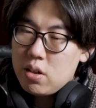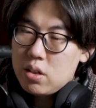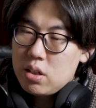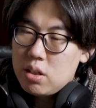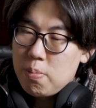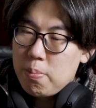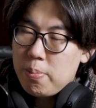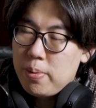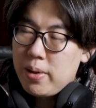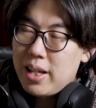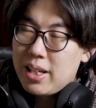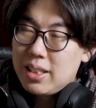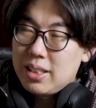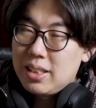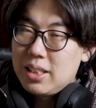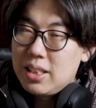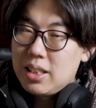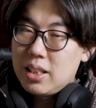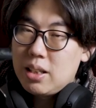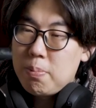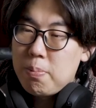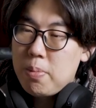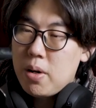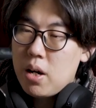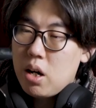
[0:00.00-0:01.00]
It's a
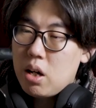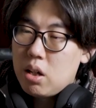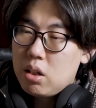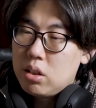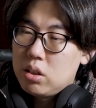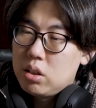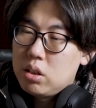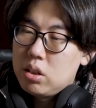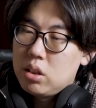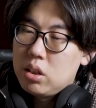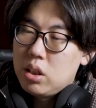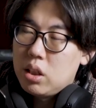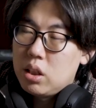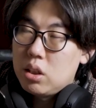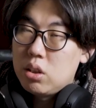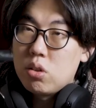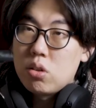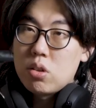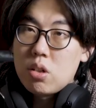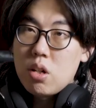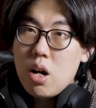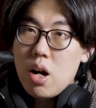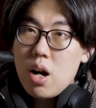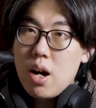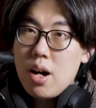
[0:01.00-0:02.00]
plastic part in
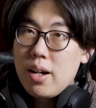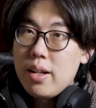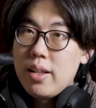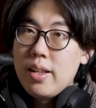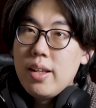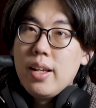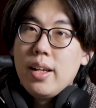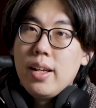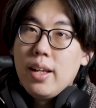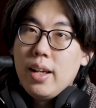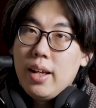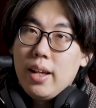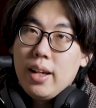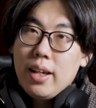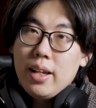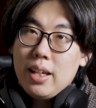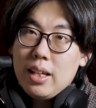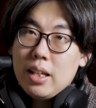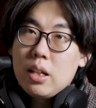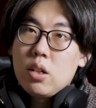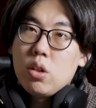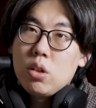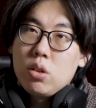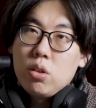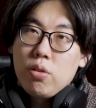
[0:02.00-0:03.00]
your car.
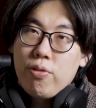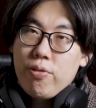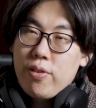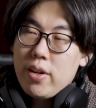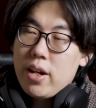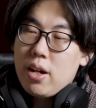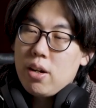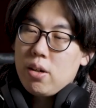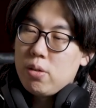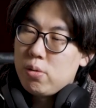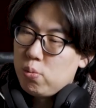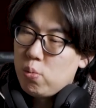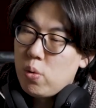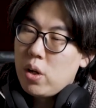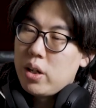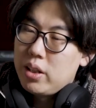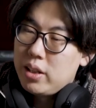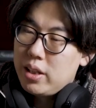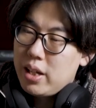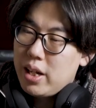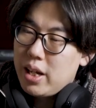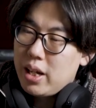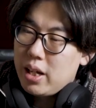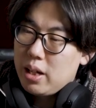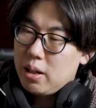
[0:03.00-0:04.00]
It's going to fail one
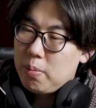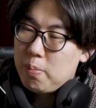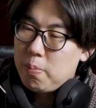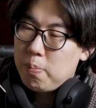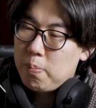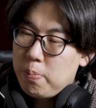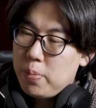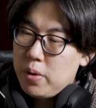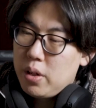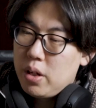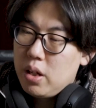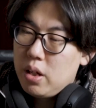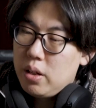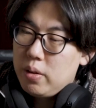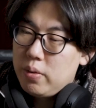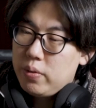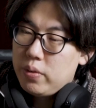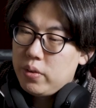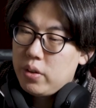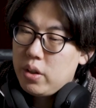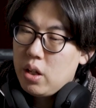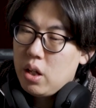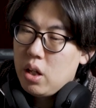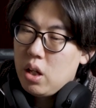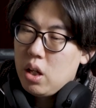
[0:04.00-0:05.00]
day. But
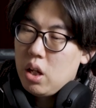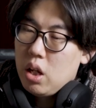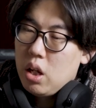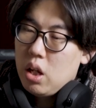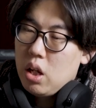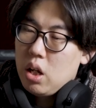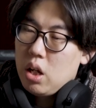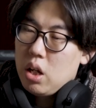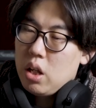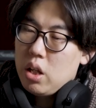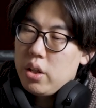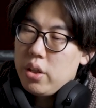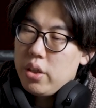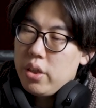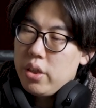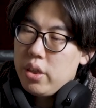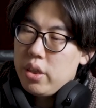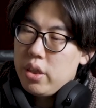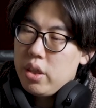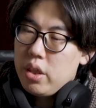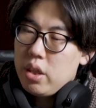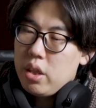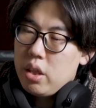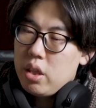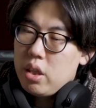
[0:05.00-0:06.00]

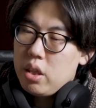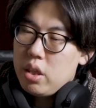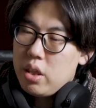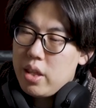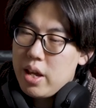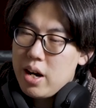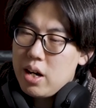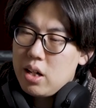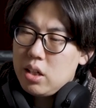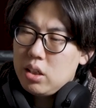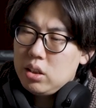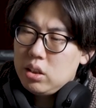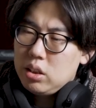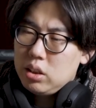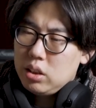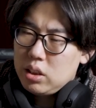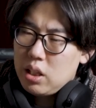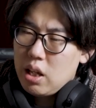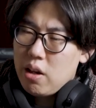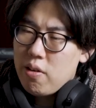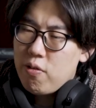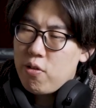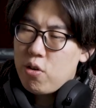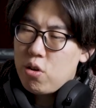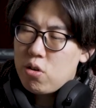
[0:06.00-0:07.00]
there is
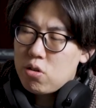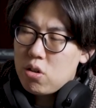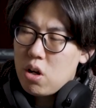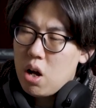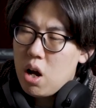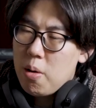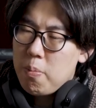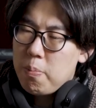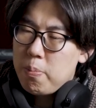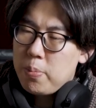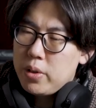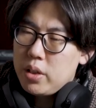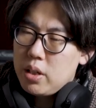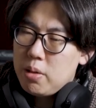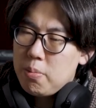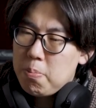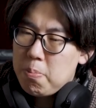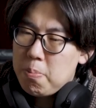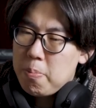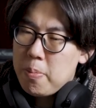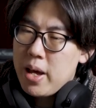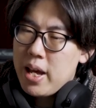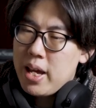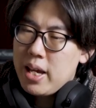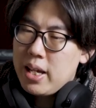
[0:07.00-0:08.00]
several company
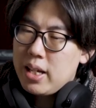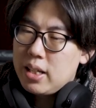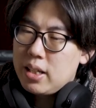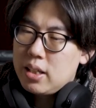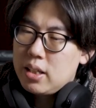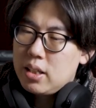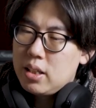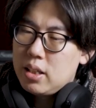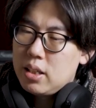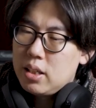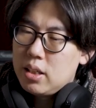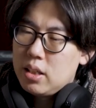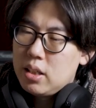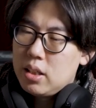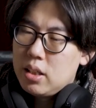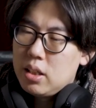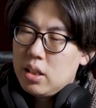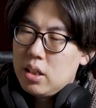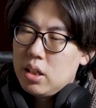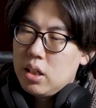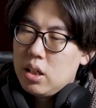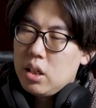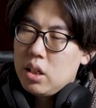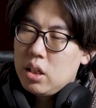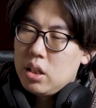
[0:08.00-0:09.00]
make
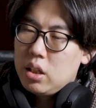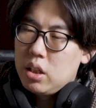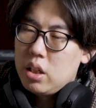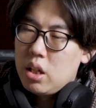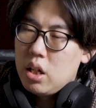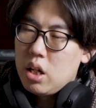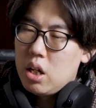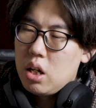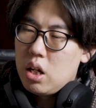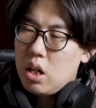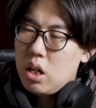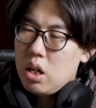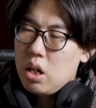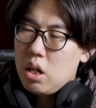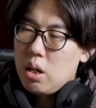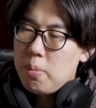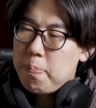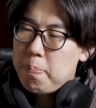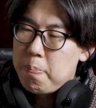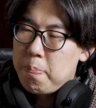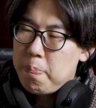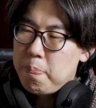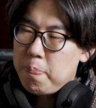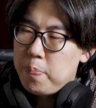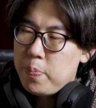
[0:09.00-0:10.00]
the
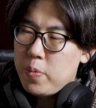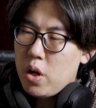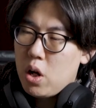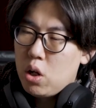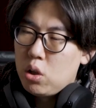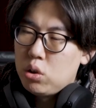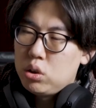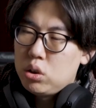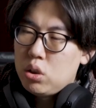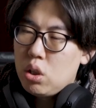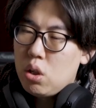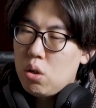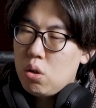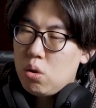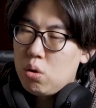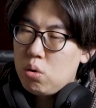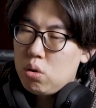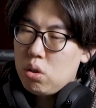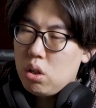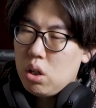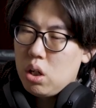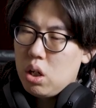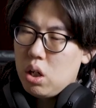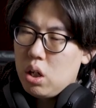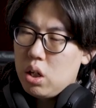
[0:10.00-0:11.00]

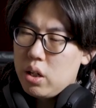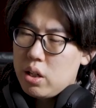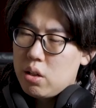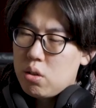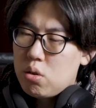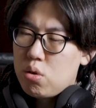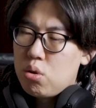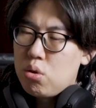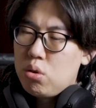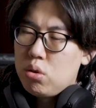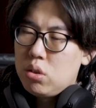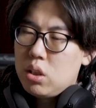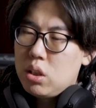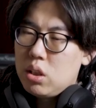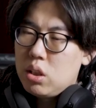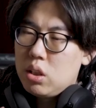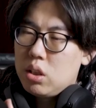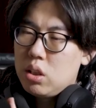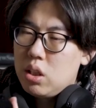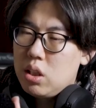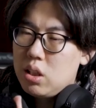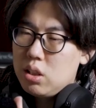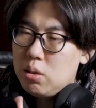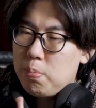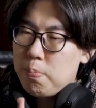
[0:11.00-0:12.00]
also
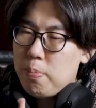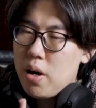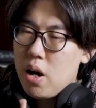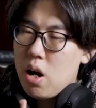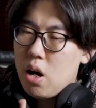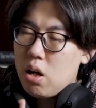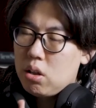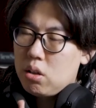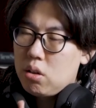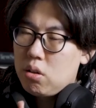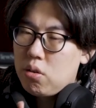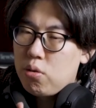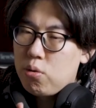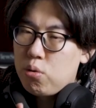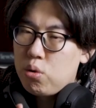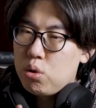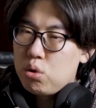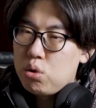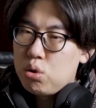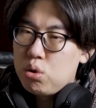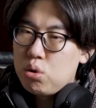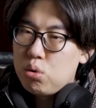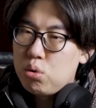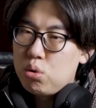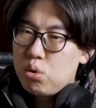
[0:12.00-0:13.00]
including this part
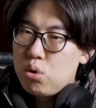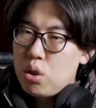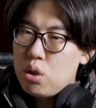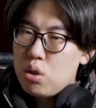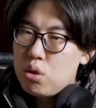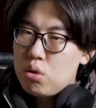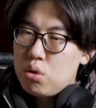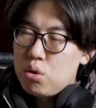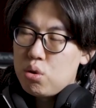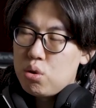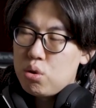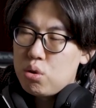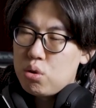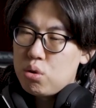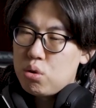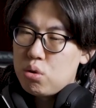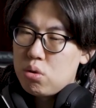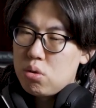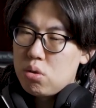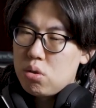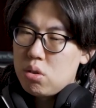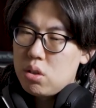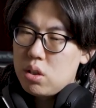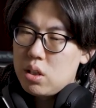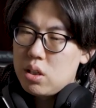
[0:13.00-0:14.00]
which you change
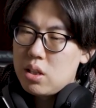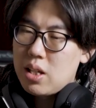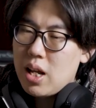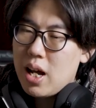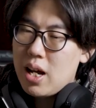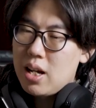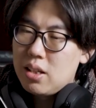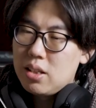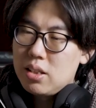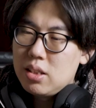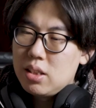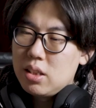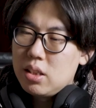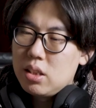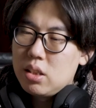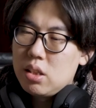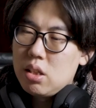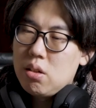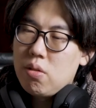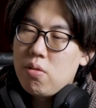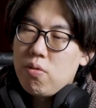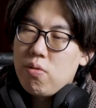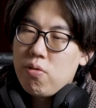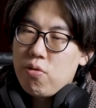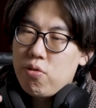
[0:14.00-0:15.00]
your entire
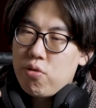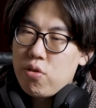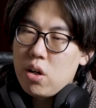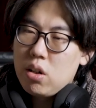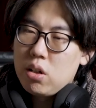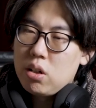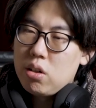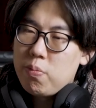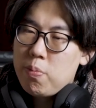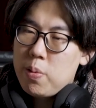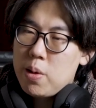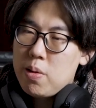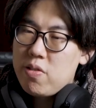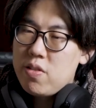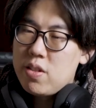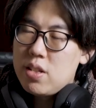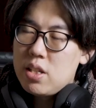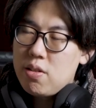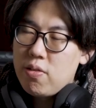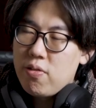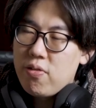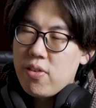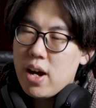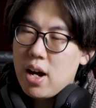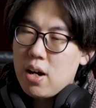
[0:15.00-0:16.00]
system from the
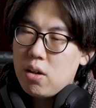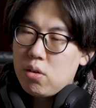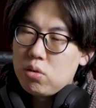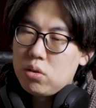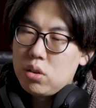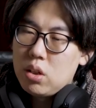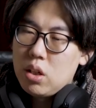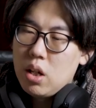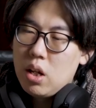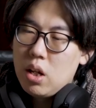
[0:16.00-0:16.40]
PVC valve.